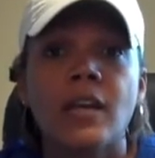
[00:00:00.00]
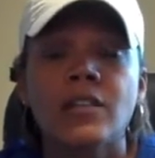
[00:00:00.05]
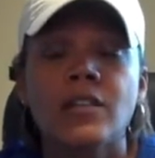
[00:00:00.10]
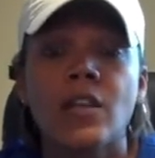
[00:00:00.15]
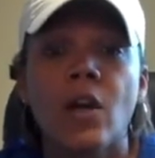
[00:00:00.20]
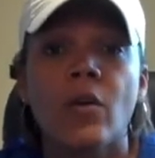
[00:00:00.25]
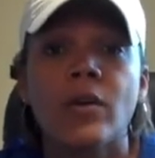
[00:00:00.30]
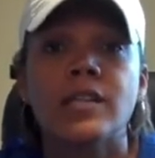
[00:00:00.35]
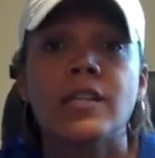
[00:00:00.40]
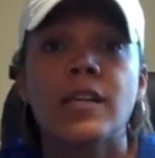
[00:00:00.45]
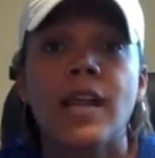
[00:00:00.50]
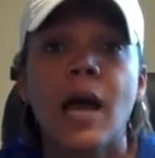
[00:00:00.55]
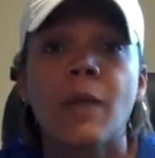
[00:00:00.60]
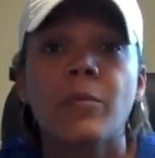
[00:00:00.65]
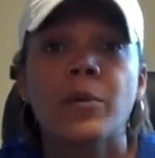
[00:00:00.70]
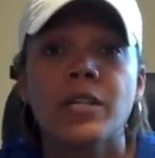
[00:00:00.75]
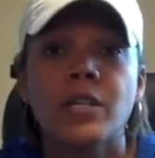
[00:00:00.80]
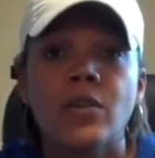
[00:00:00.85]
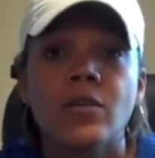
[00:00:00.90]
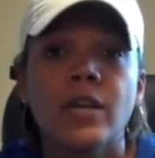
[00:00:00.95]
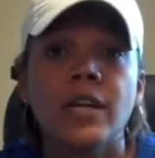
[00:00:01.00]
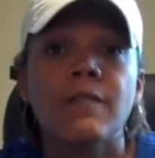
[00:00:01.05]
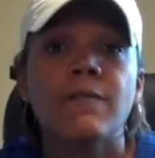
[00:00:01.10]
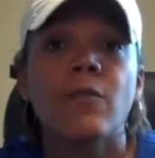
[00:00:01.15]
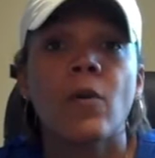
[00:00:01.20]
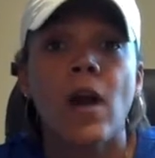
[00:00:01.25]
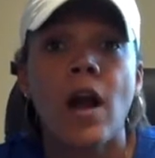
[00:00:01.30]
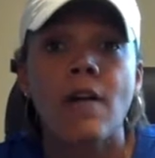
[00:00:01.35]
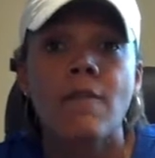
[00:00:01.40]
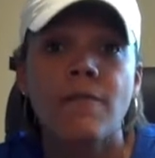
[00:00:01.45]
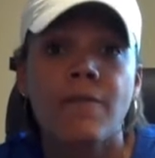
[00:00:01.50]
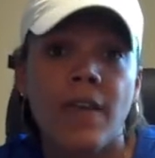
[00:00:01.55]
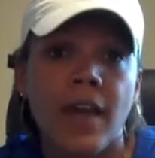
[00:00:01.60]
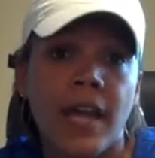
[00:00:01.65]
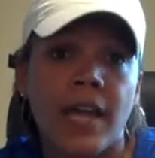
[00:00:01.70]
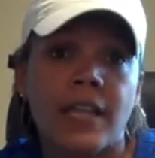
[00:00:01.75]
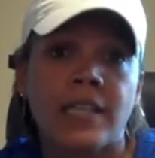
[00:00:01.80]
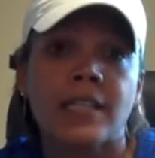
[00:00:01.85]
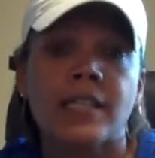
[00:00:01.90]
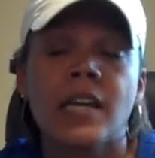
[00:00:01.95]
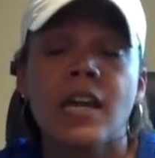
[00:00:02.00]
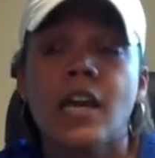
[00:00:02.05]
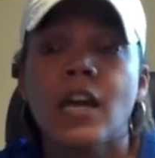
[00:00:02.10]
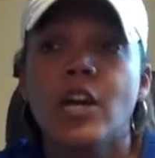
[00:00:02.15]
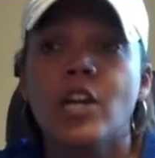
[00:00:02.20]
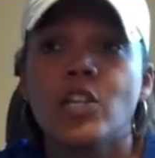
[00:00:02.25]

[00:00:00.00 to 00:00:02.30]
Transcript: So it's an opportunity for our fans